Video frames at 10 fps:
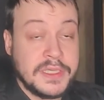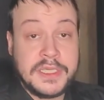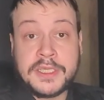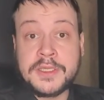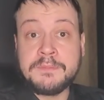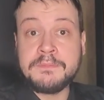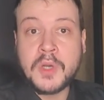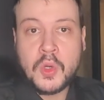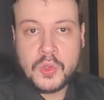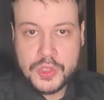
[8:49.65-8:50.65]

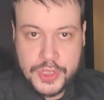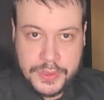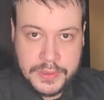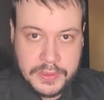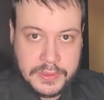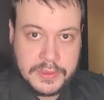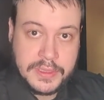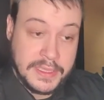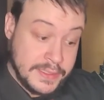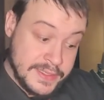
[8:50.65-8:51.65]
emotional
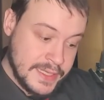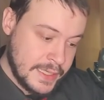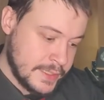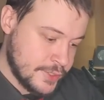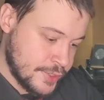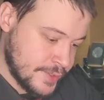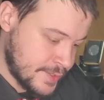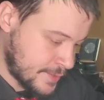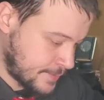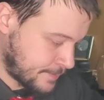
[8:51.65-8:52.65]
intelligence.